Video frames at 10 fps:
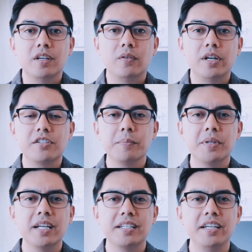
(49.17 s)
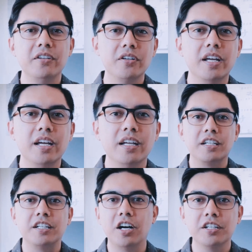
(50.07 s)
right? Something that's here today,
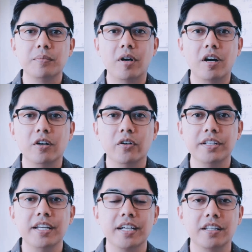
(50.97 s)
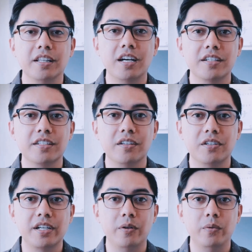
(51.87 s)
gone tomorrow, and takes a lot of
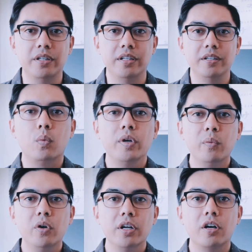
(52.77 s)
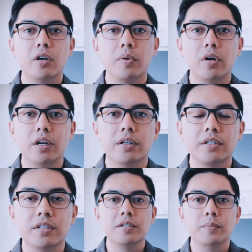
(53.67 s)
sellers out with it. We want our
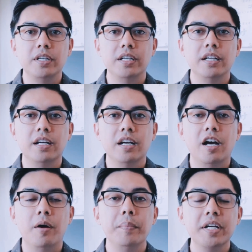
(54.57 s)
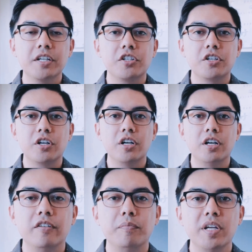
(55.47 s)
products to be a
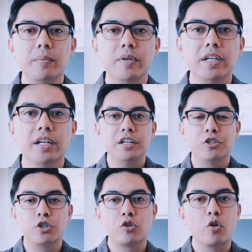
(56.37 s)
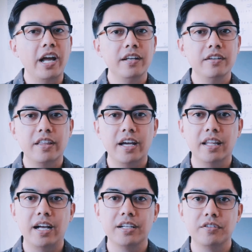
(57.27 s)
mixture of maybe a trend that
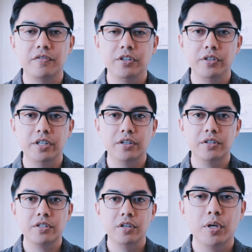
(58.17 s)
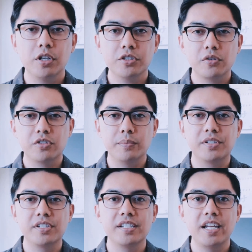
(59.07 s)
lasts a few years, but also some
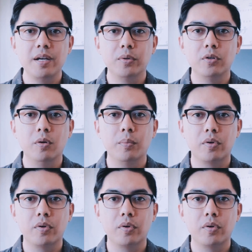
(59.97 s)
staple